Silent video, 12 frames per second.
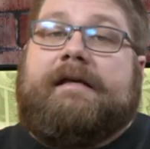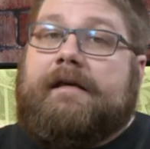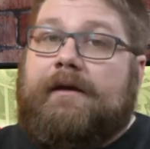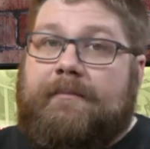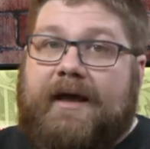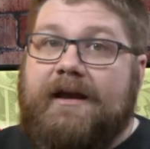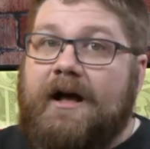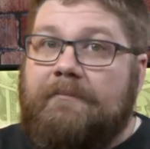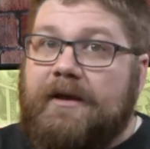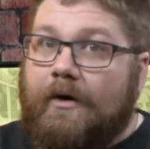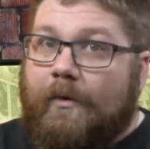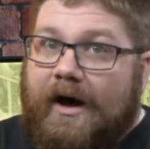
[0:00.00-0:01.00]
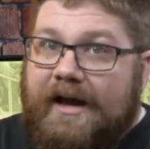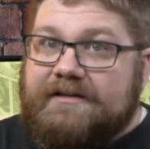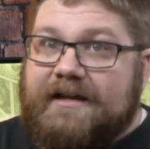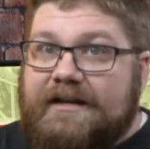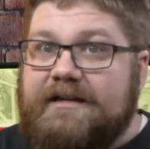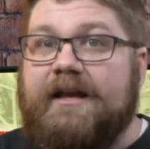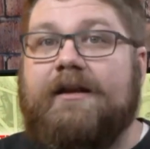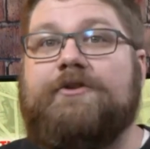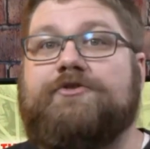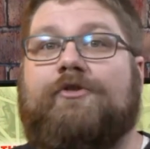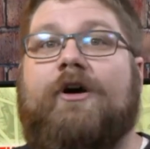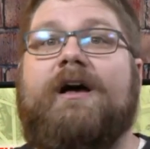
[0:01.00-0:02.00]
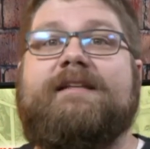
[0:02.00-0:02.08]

it may not be a wise idea to draw